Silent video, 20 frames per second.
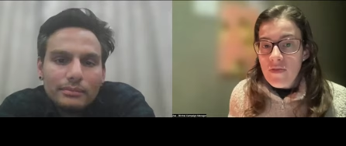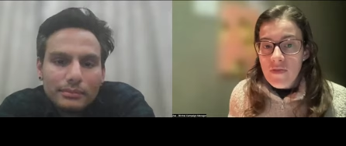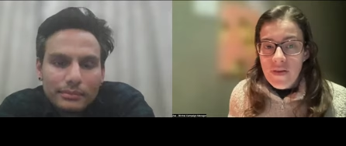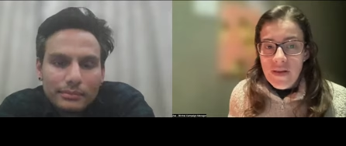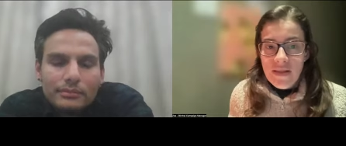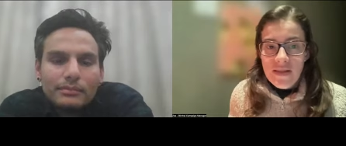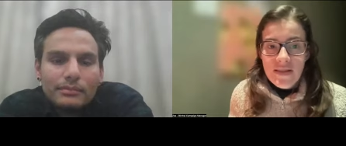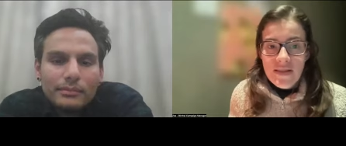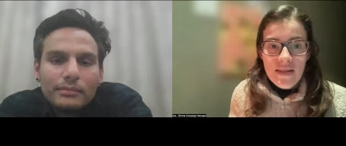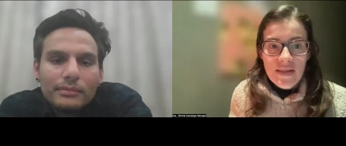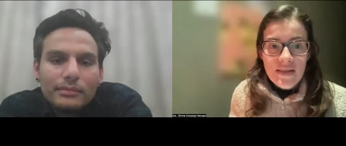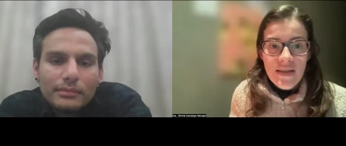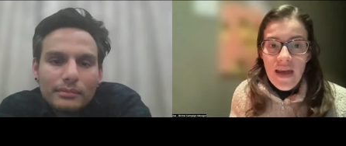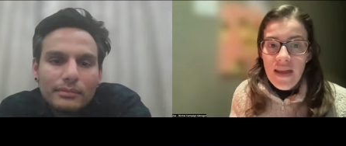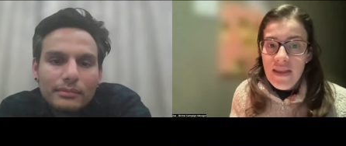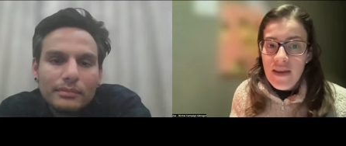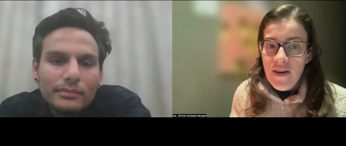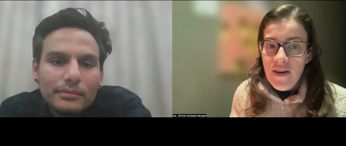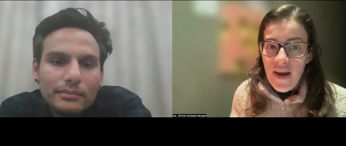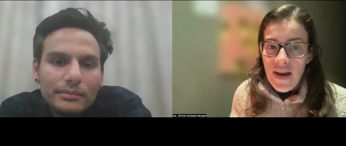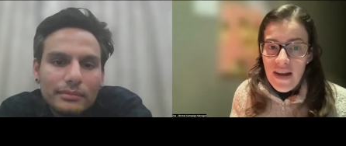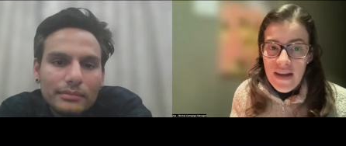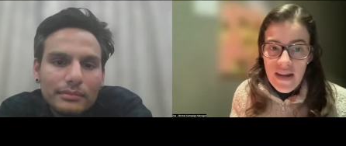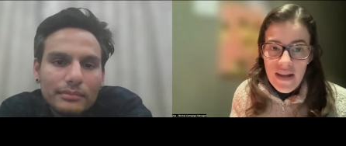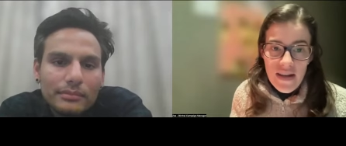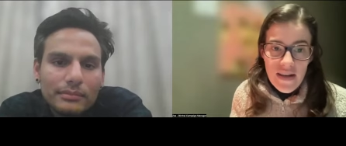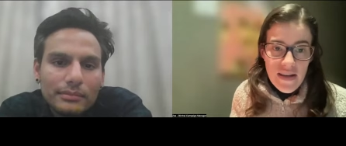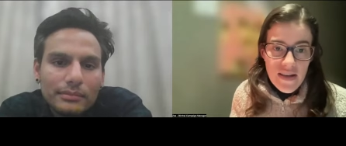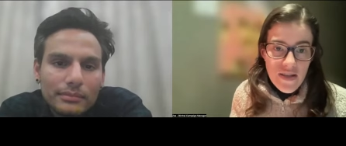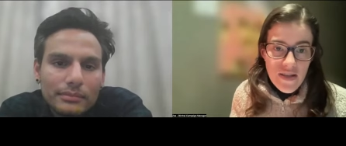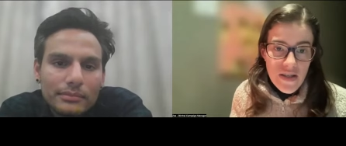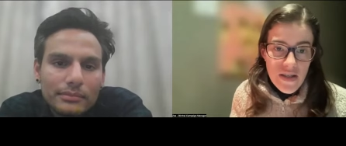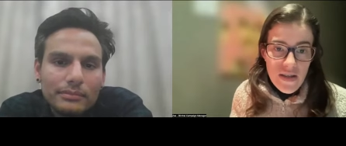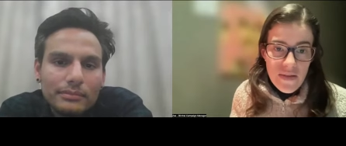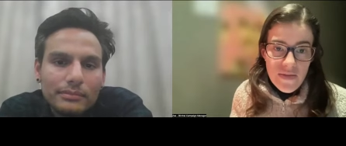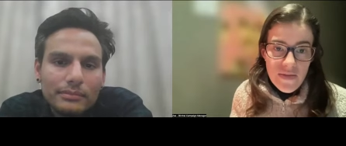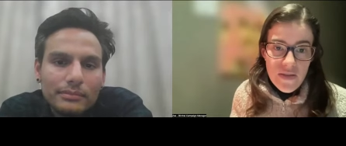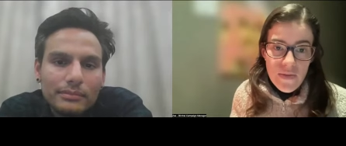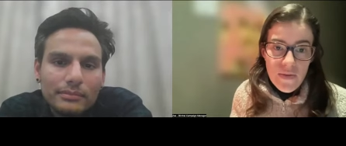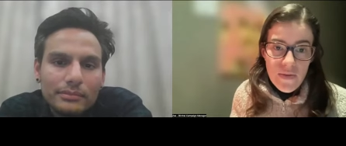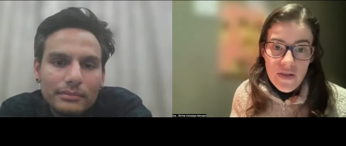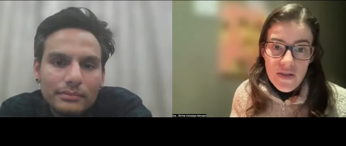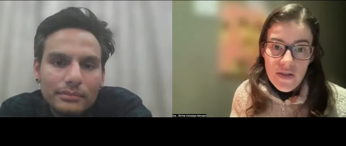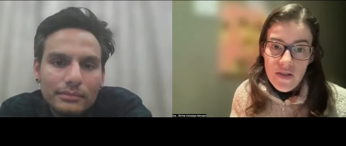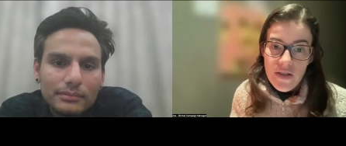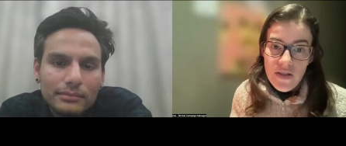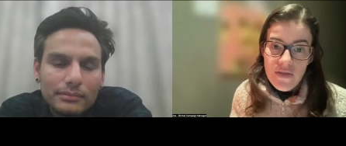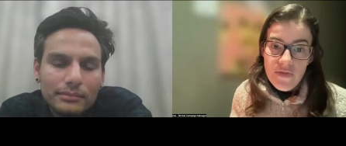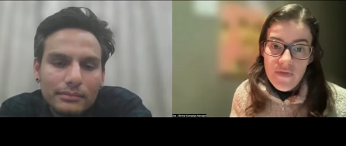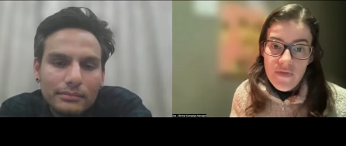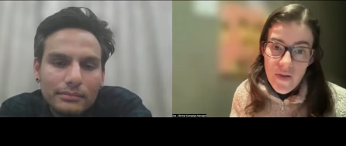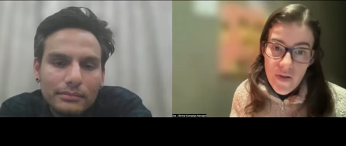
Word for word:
Speaker 1: For instance, are there any initiatives to reduce